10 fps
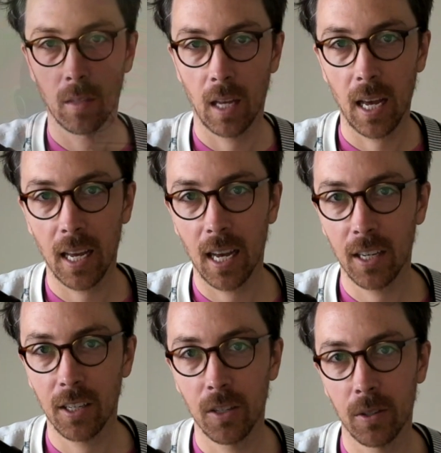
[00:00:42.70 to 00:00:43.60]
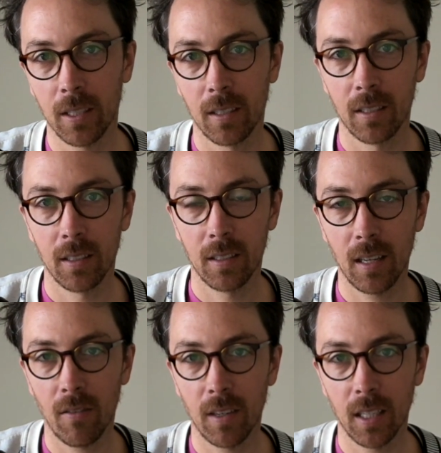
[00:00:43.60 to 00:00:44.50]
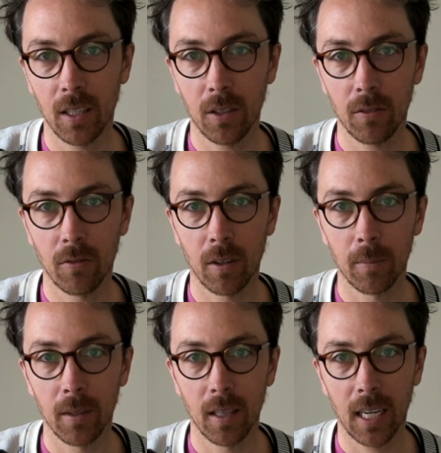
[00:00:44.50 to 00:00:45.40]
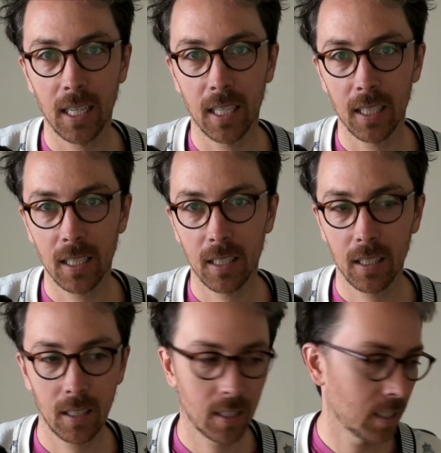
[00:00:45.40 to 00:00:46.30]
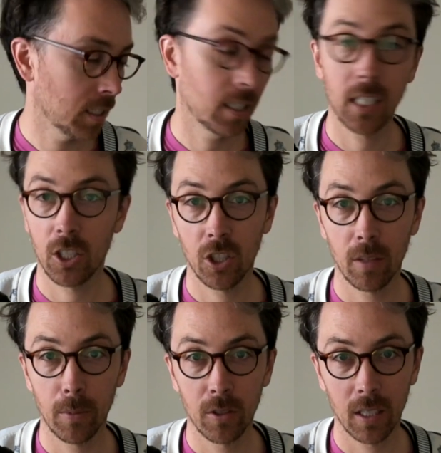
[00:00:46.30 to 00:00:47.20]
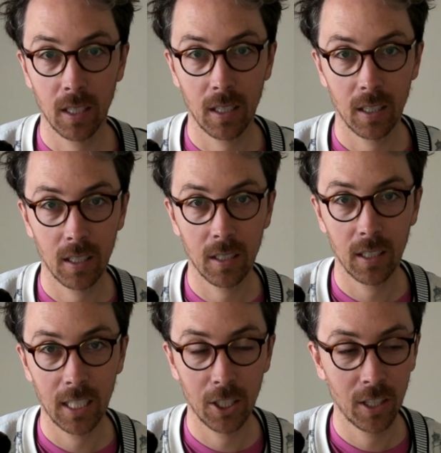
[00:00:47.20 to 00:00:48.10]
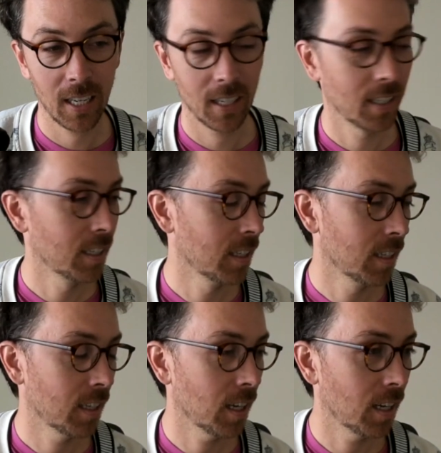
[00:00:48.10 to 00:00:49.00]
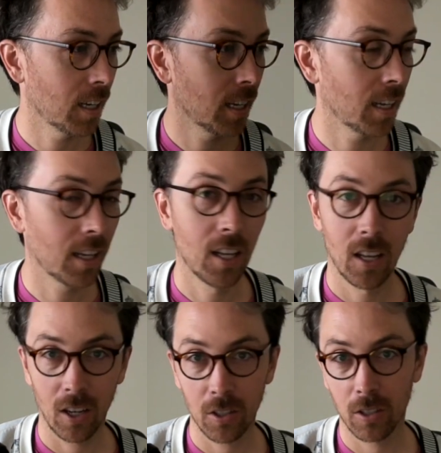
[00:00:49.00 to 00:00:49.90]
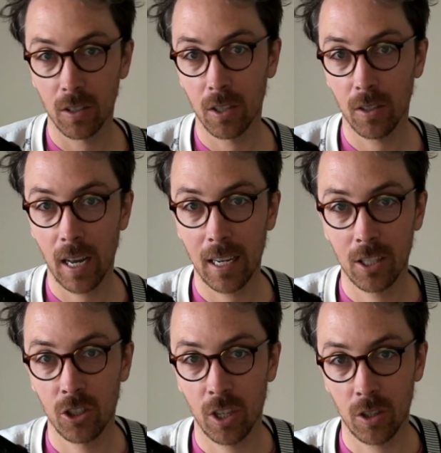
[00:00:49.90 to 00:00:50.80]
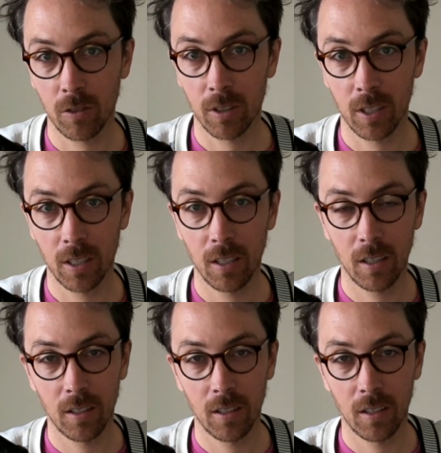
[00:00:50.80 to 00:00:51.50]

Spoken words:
Hey, how you doing? Devin here from Lightning Lessons, teaching you music on the internet, also known as Gentle Return,